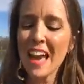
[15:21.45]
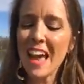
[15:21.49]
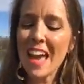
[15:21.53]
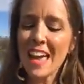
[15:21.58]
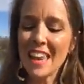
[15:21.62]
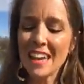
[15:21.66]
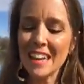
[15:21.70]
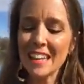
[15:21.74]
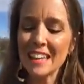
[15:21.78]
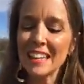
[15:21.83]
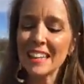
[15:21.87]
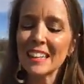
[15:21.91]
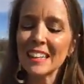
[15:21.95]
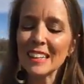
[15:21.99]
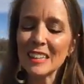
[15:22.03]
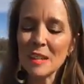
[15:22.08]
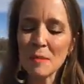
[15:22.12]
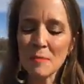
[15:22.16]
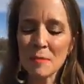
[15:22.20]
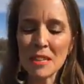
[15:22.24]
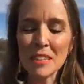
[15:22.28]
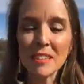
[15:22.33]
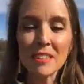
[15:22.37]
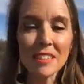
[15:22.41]
and
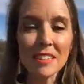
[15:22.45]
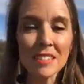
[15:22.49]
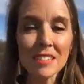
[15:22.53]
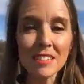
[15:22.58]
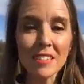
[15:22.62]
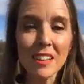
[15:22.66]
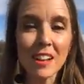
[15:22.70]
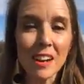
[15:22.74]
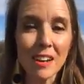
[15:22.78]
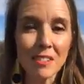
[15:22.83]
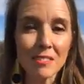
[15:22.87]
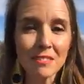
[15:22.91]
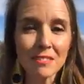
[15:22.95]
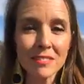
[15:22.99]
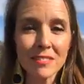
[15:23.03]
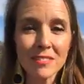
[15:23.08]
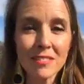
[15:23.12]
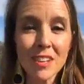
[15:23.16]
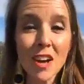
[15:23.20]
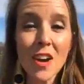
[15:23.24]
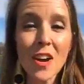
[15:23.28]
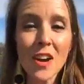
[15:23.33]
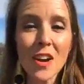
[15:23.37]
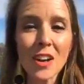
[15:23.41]
limitless love
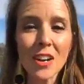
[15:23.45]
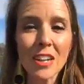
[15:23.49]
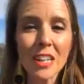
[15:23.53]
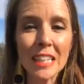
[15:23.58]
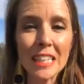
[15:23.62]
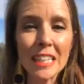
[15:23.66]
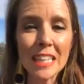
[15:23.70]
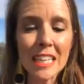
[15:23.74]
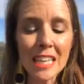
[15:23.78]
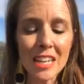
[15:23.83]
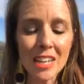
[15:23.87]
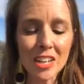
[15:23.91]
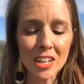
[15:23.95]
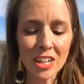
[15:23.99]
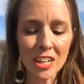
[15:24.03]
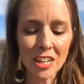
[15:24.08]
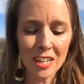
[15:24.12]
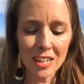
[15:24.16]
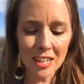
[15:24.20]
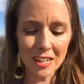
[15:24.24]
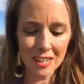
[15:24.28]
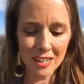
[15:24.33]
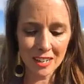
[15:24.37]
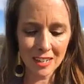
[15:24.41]
are
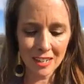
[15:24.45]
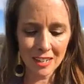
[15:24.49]
here